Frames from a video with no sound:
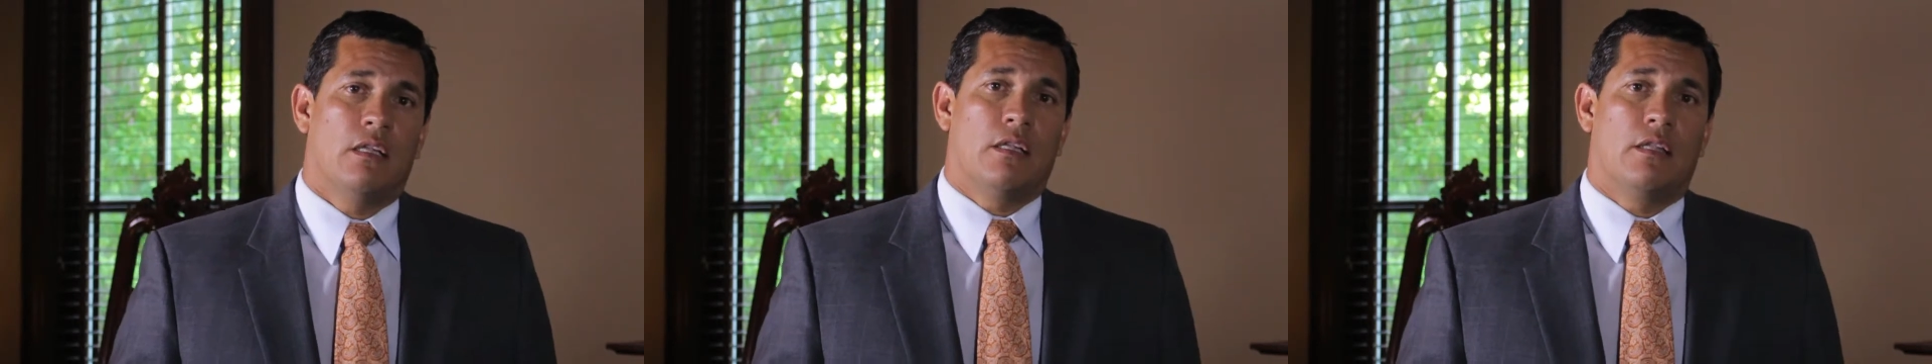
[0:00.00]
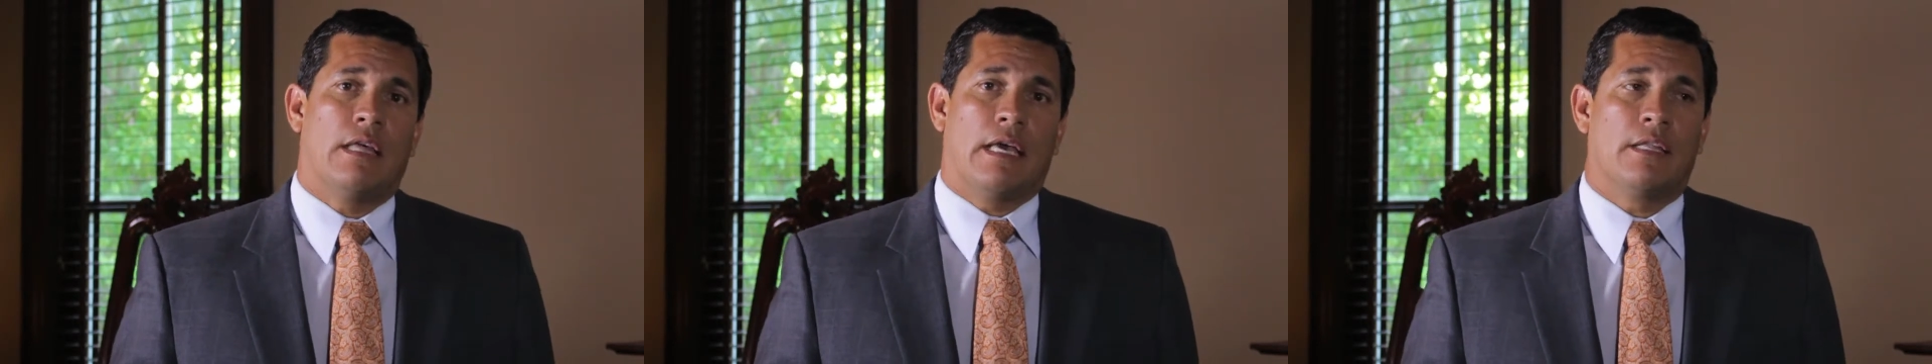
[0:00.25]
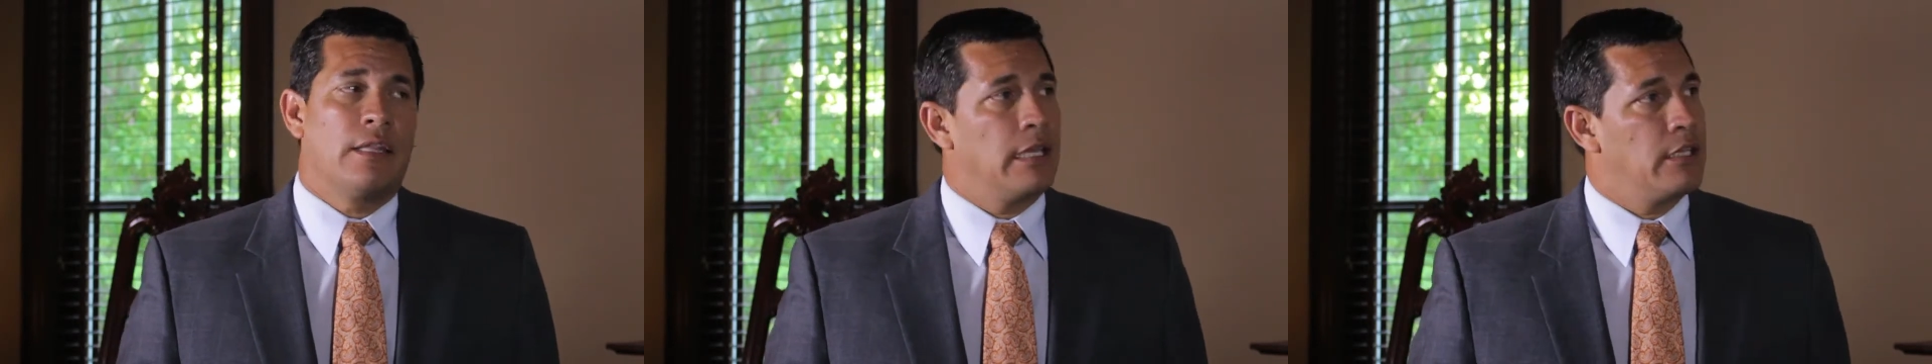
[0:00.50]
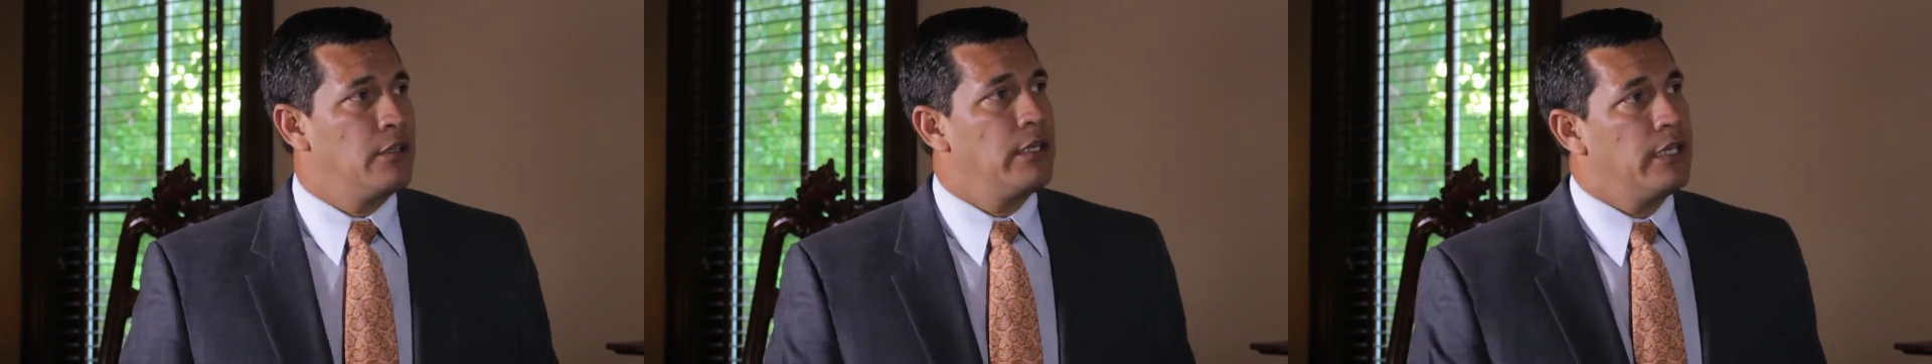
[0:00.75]

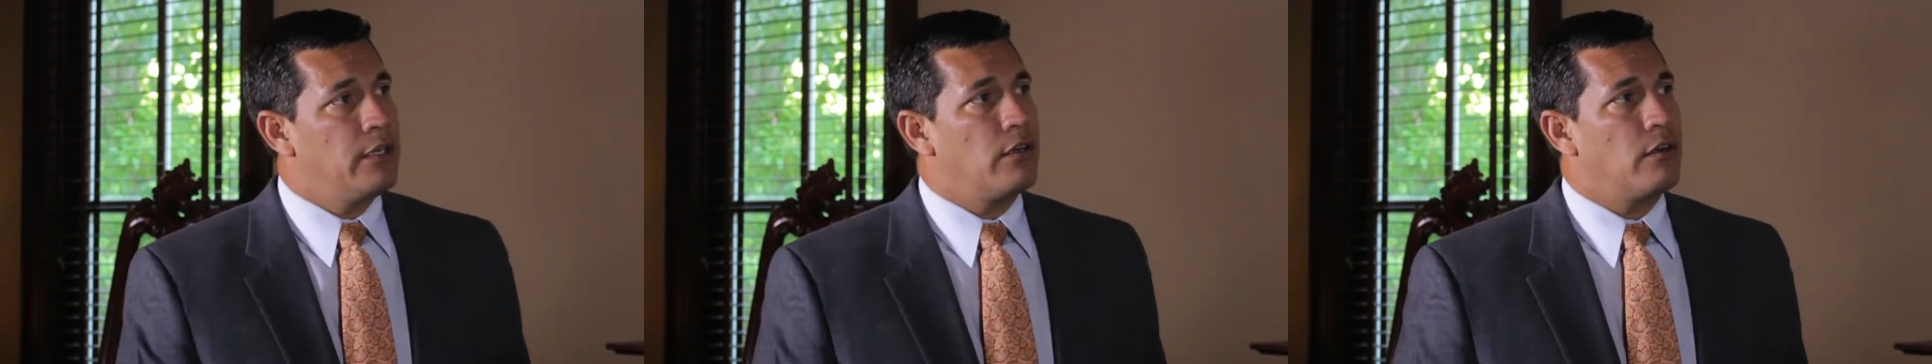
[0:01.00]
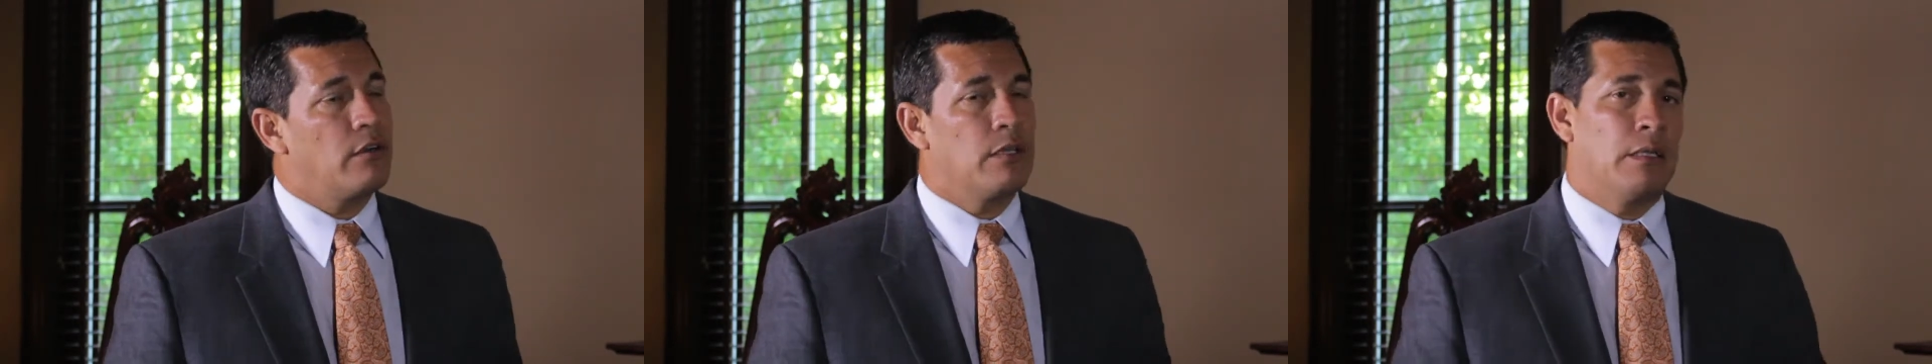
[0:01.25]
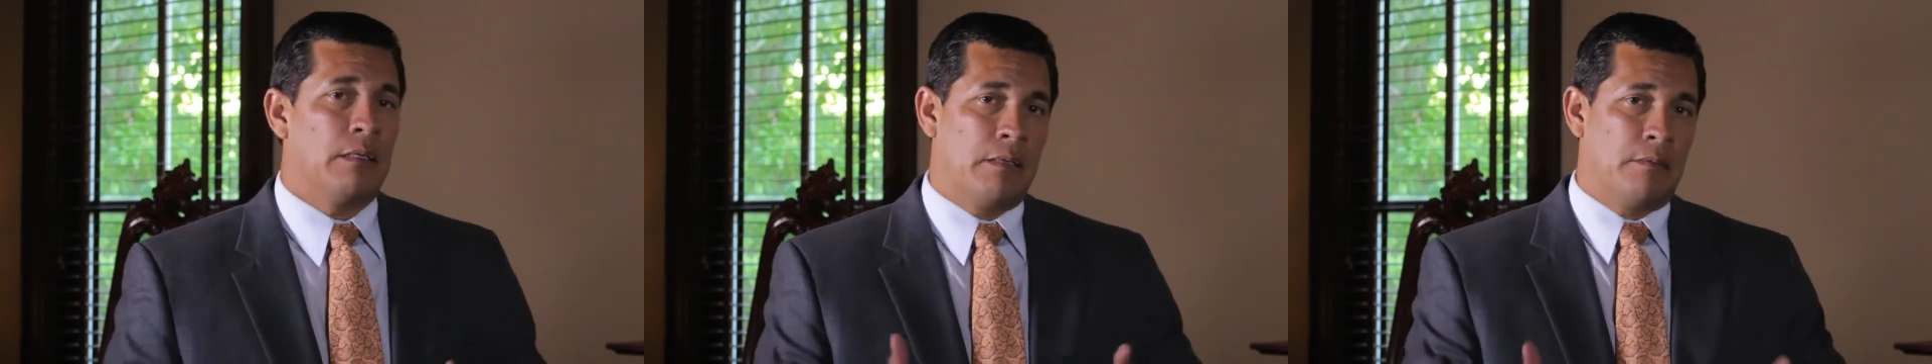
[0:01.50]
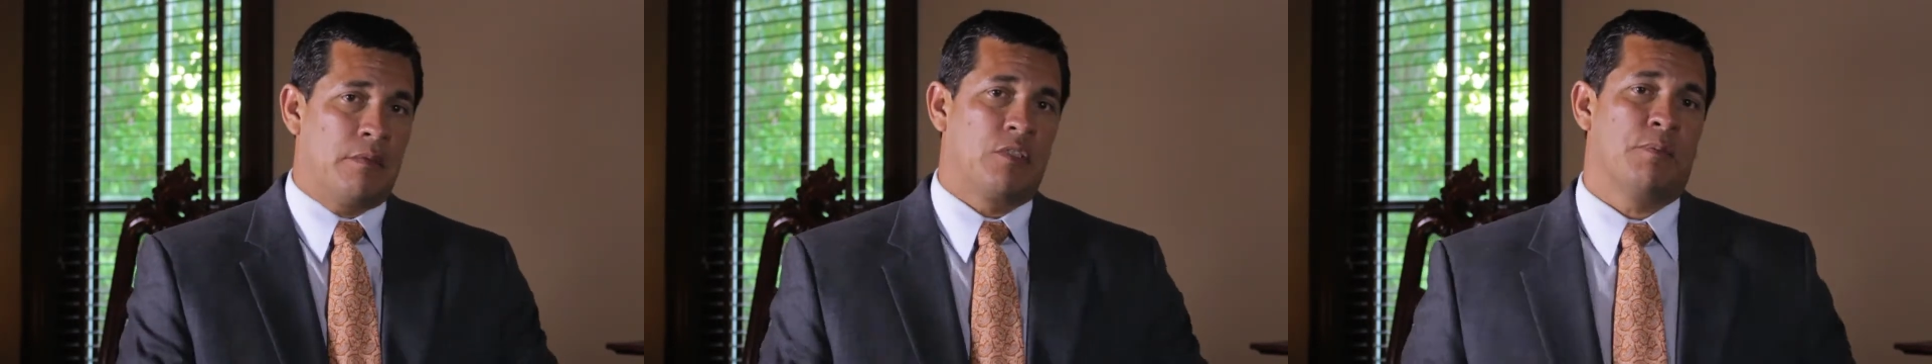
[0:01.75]
that you hear,
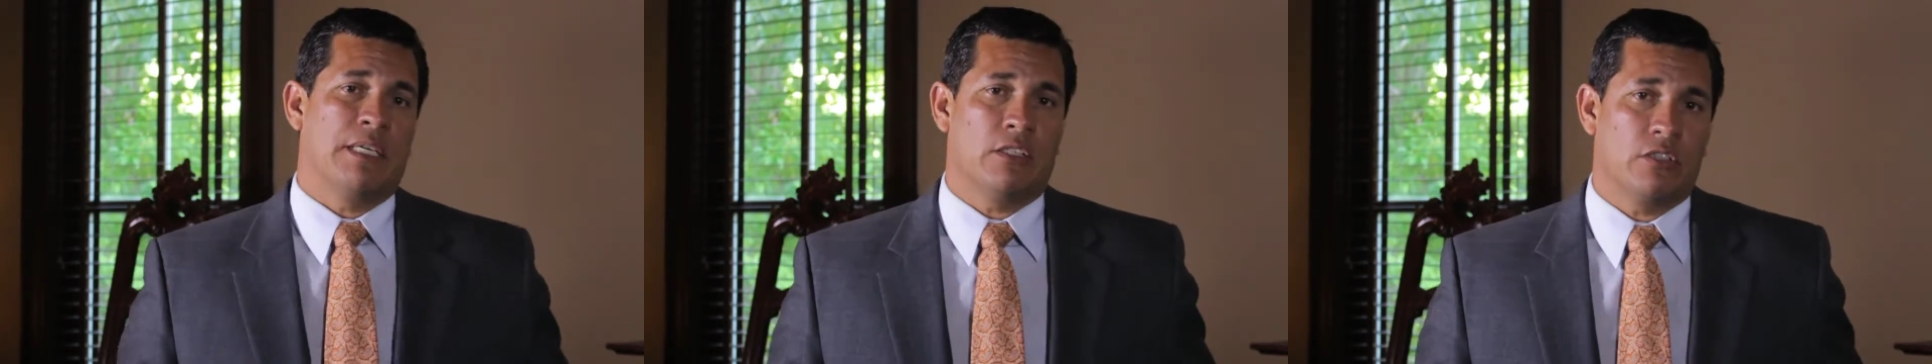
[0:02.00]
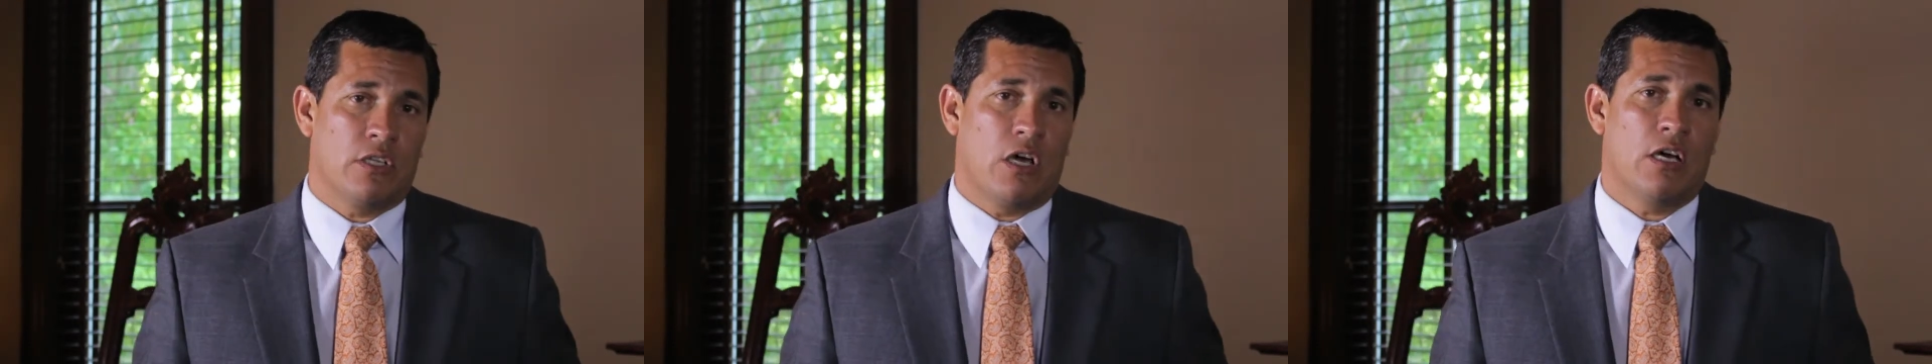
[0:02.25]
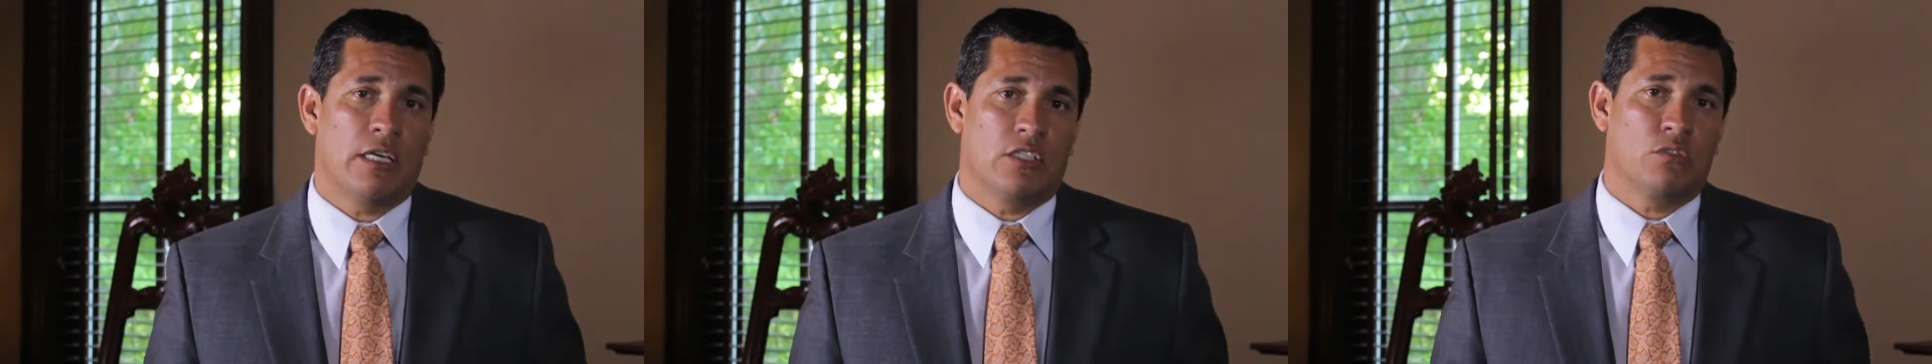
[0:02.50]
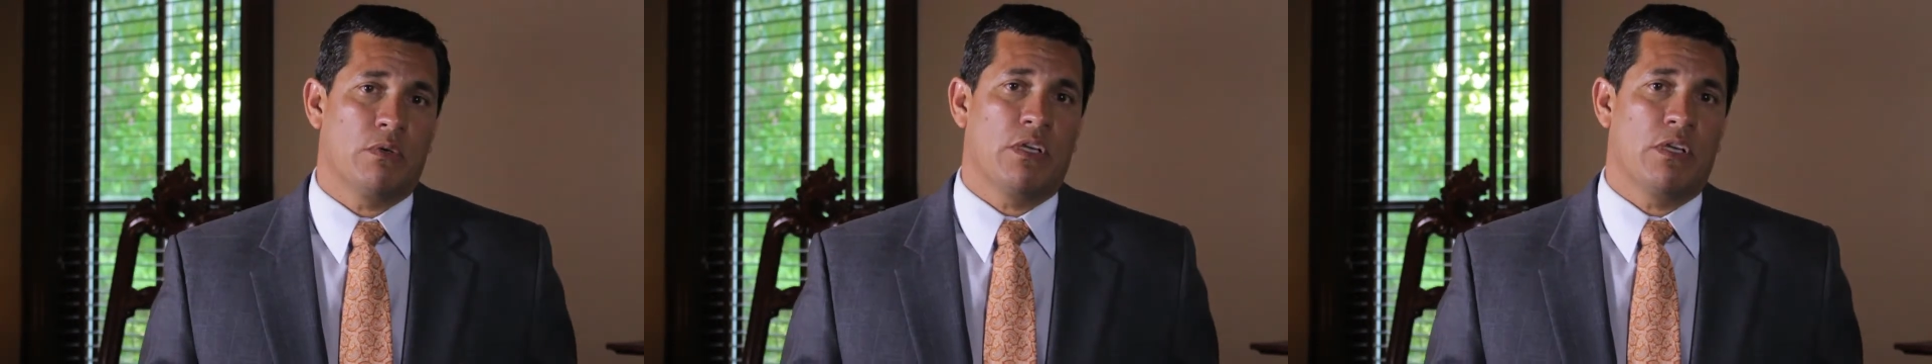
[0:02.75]
and speaking to the audience,